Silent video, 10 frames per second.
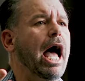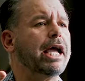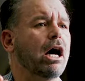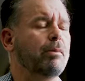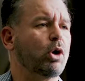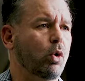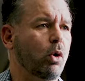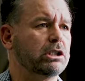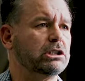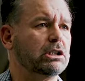I come
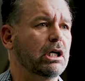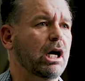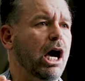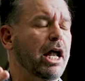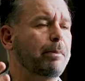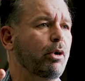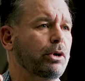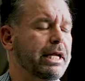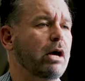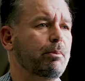across a
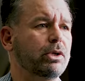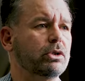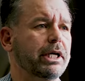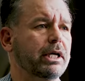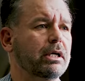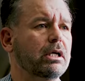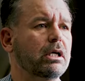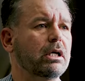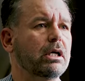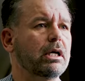burnt out building,
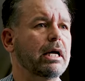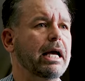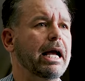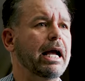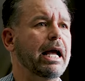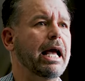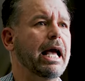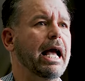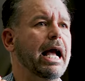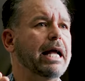
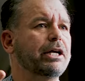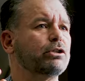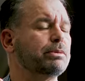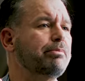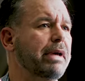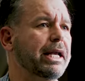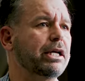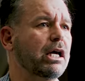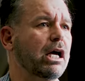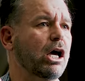and there's
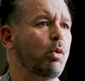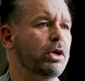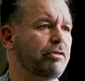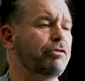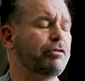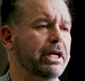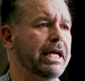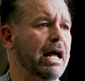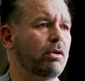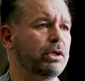men with a 50
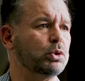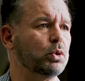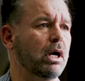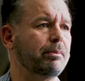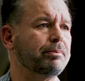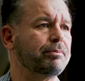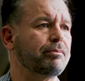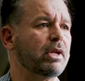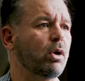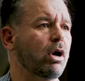gallon drum
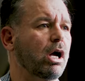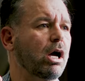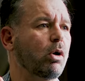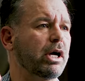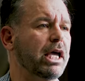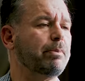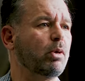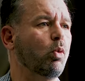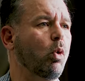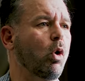
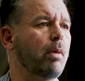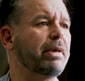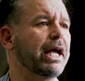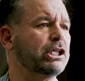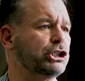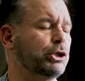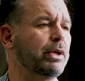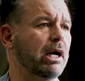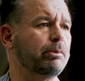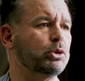keeping warm and
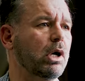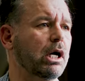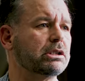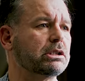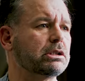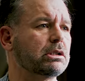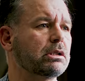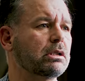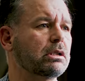shooting up drugs.